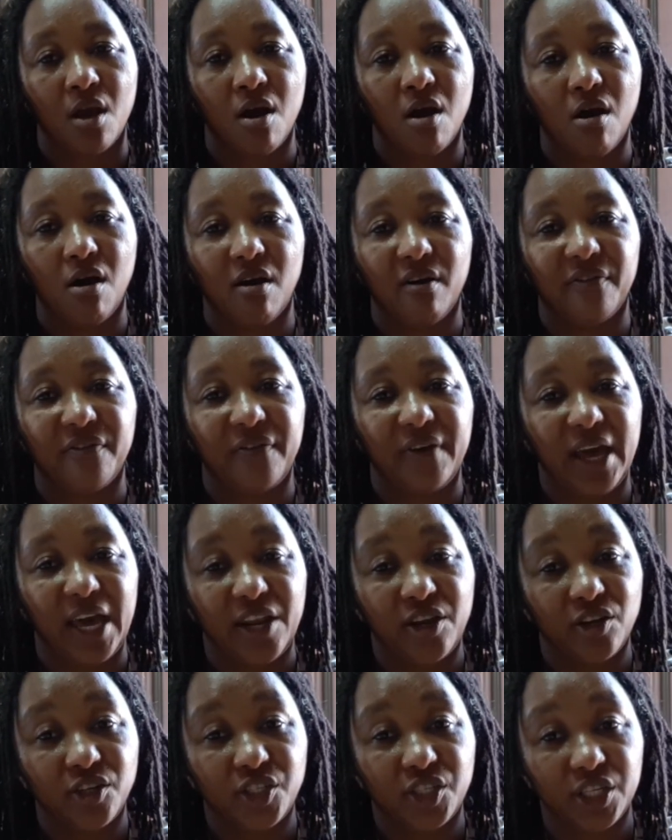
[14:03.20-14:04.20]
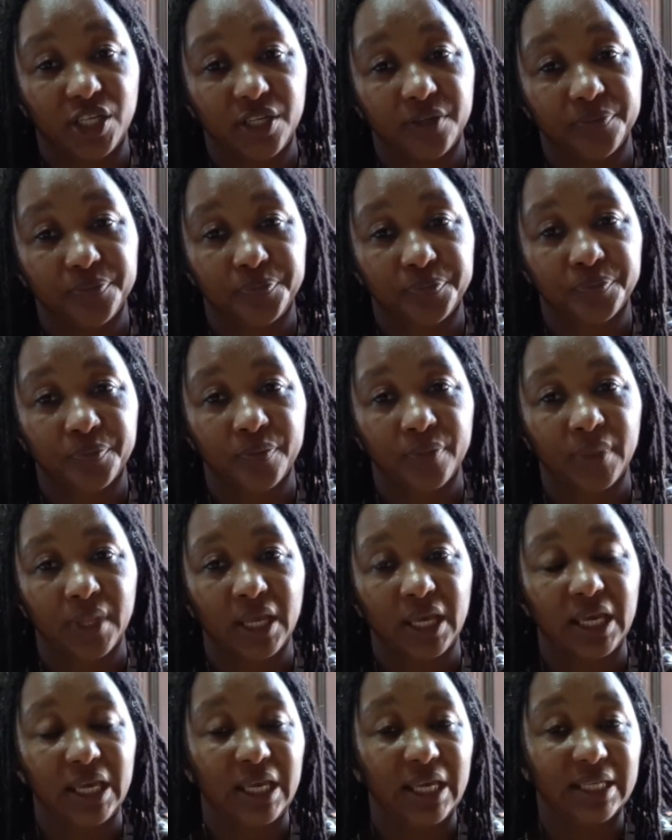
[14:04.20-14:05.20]
of energy,
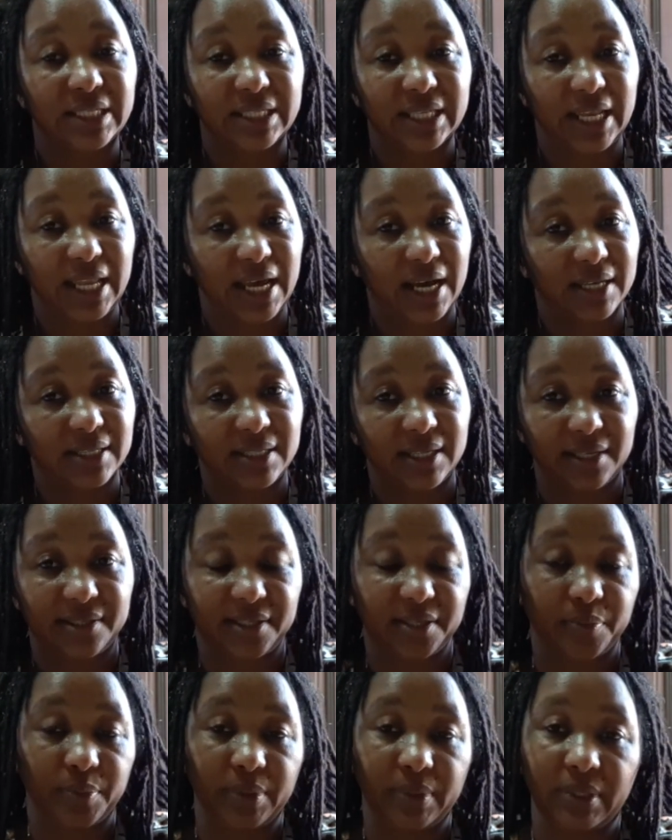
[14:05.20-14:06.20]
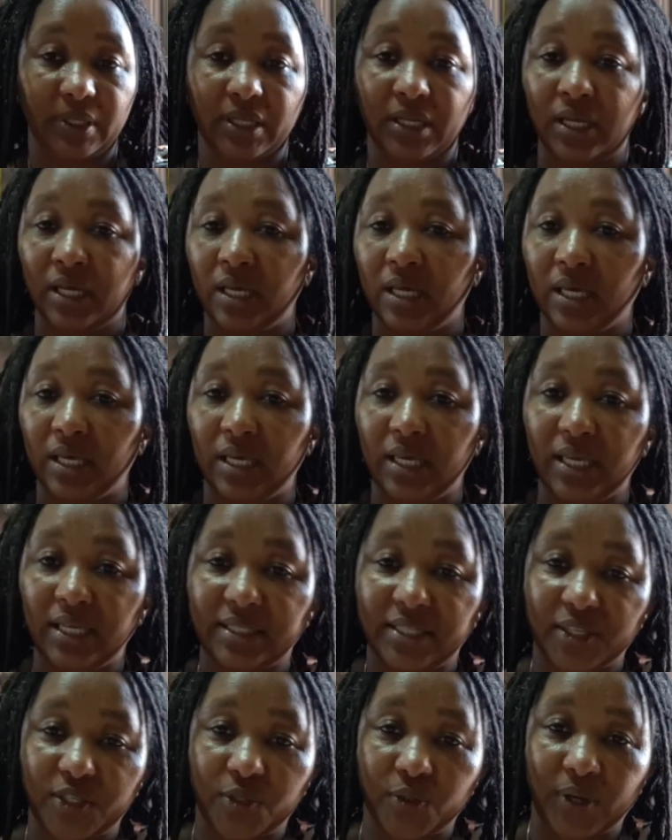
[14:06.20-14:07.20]
easily accessible,
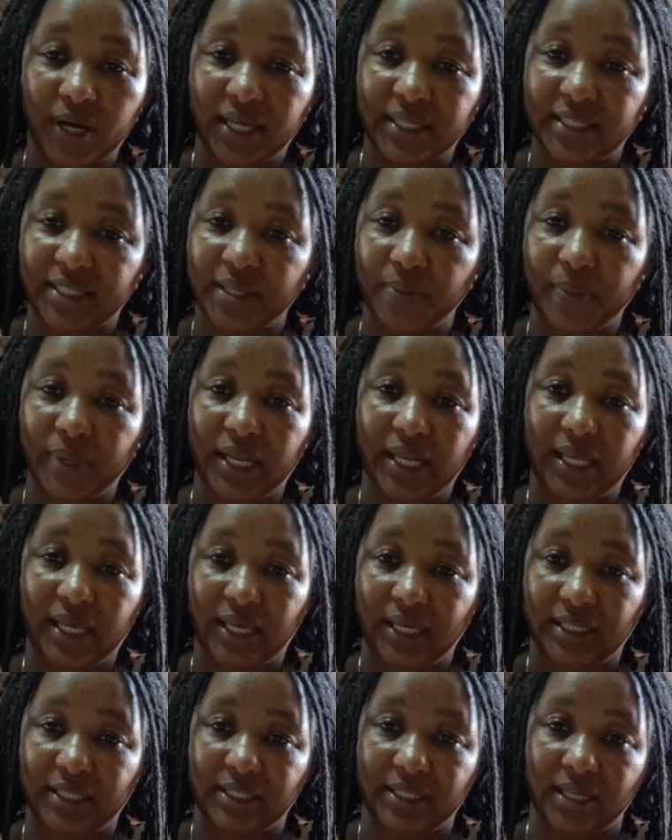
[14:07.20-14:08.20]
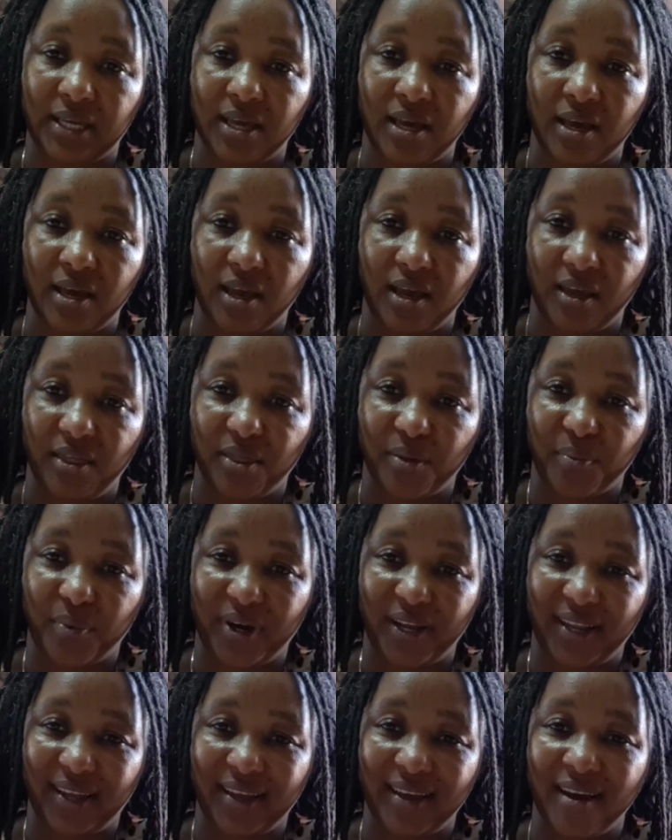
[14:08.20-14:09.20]
easy to assimilate in the
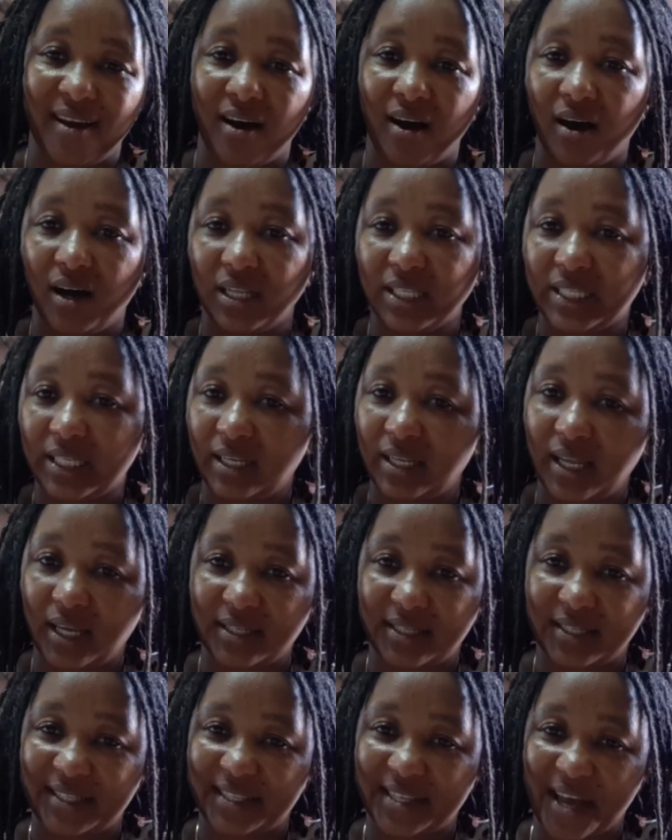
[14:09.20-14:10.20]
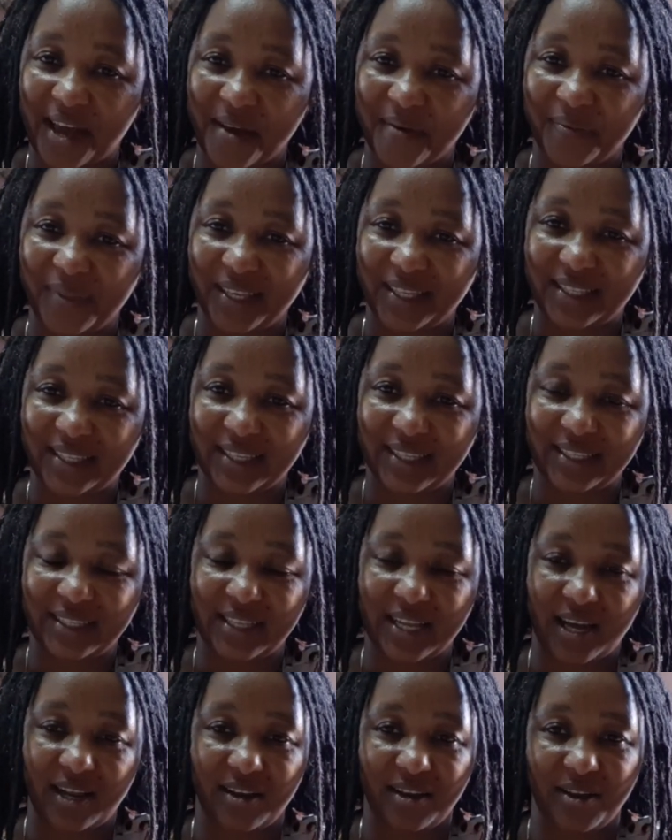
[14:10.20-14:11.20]
body. Until next time, this is
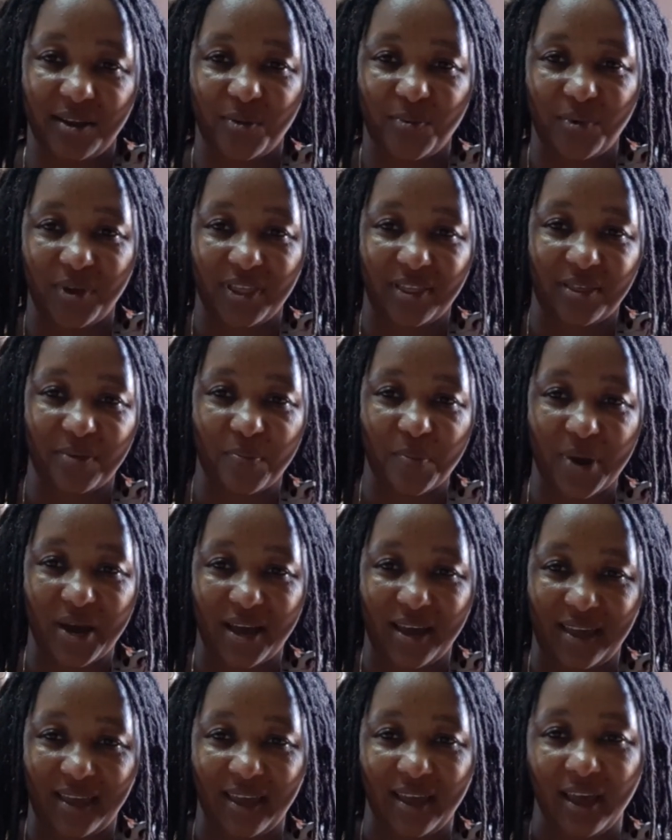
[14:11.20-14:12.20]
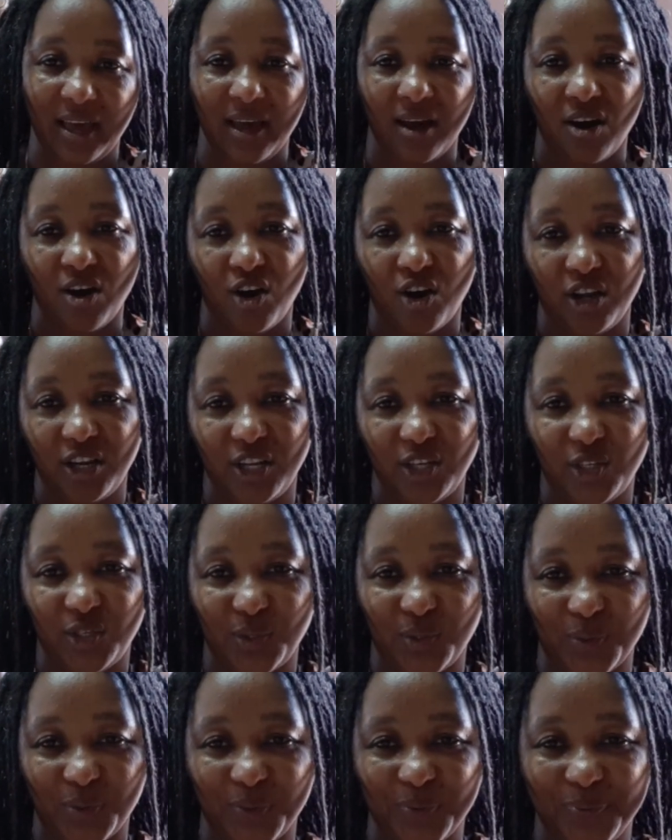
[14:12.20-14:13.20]
Nandi with my
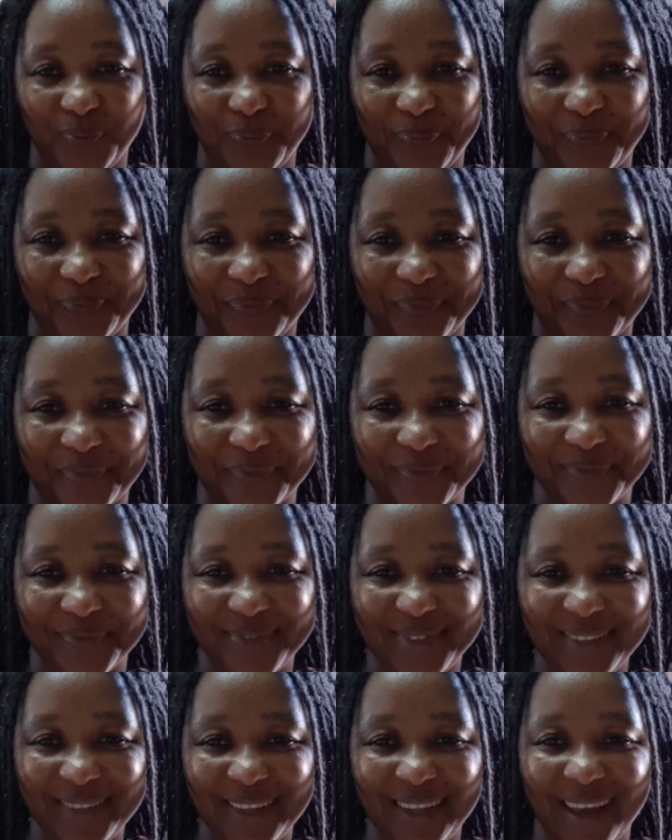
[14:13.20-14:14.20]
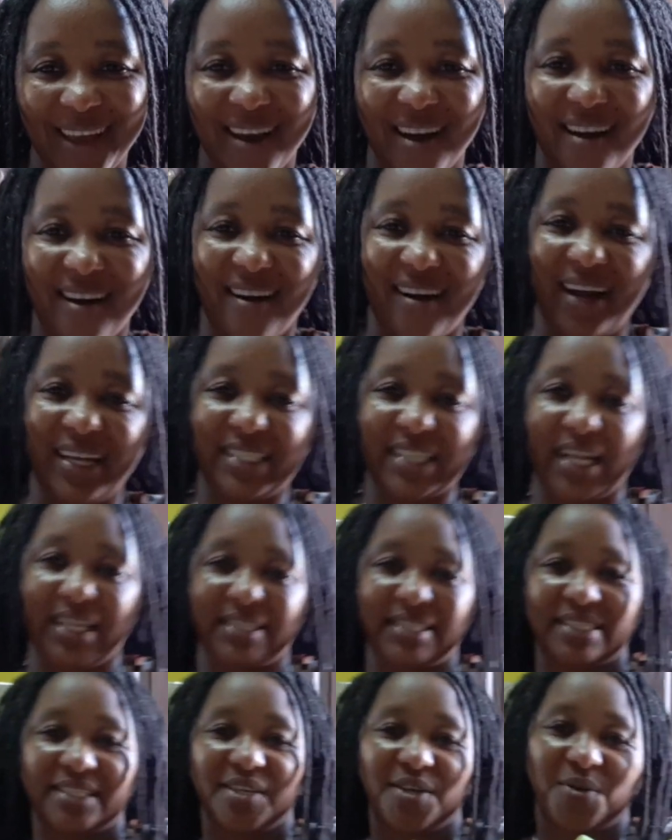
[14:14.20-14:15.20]
honeydew. Alright, I'll
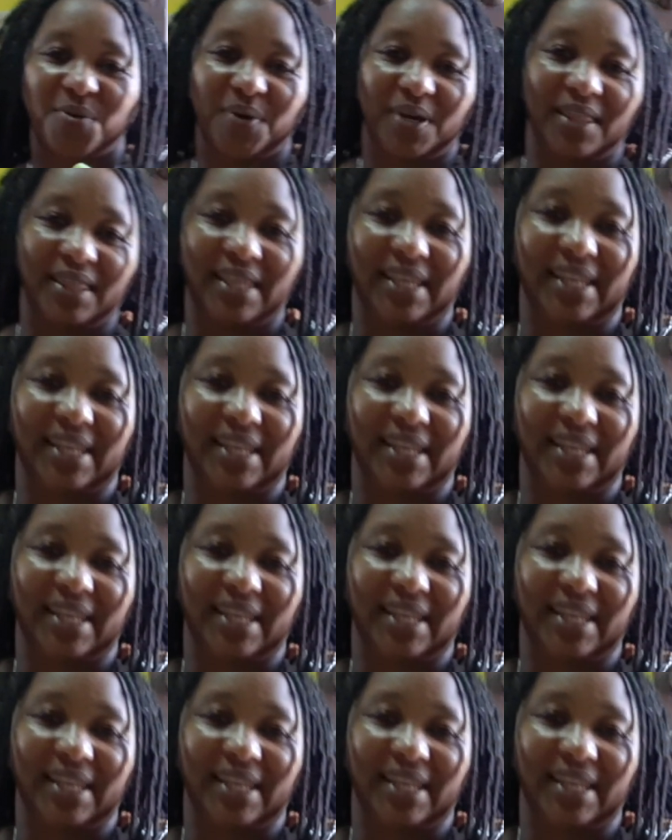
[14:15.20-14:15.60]
see you in the